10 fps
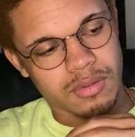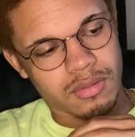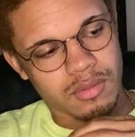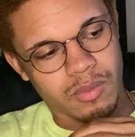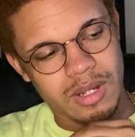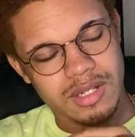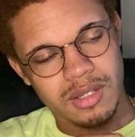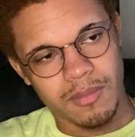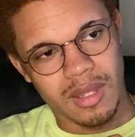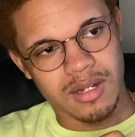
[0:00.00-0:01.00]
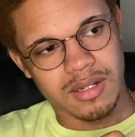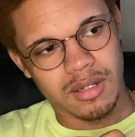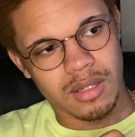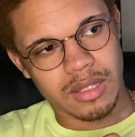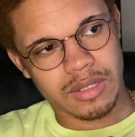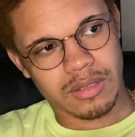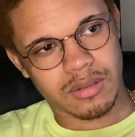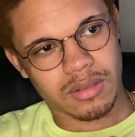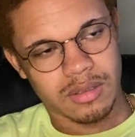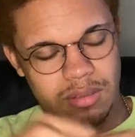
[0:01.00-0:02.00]
the rest of
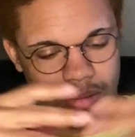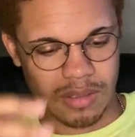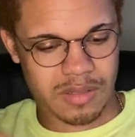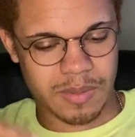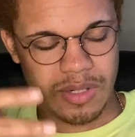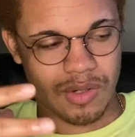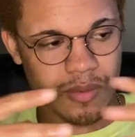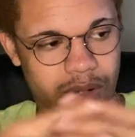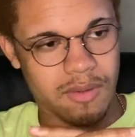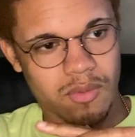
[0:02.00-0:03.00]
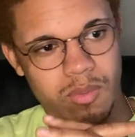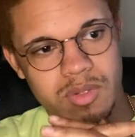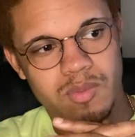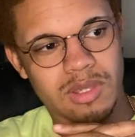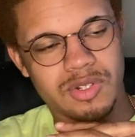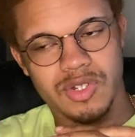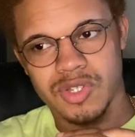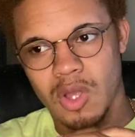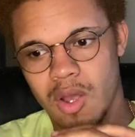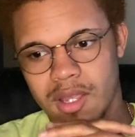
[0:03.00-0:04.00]
the speech or whatever was really just
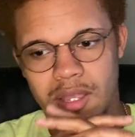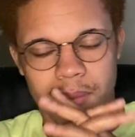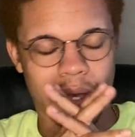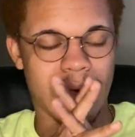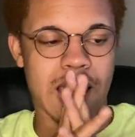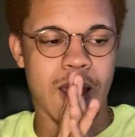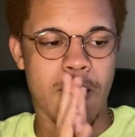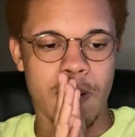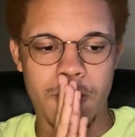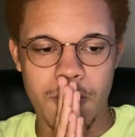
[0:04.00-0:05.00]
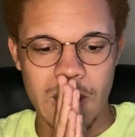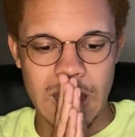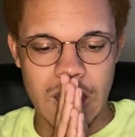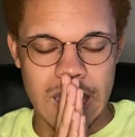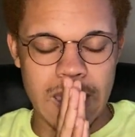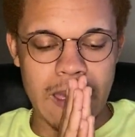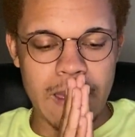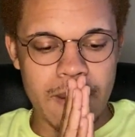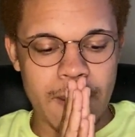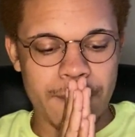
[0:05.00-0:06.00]
talking about how
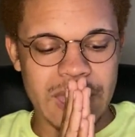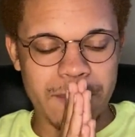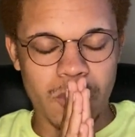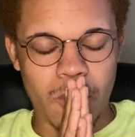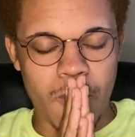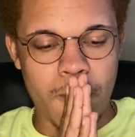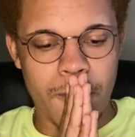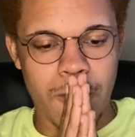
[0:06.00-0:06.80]
people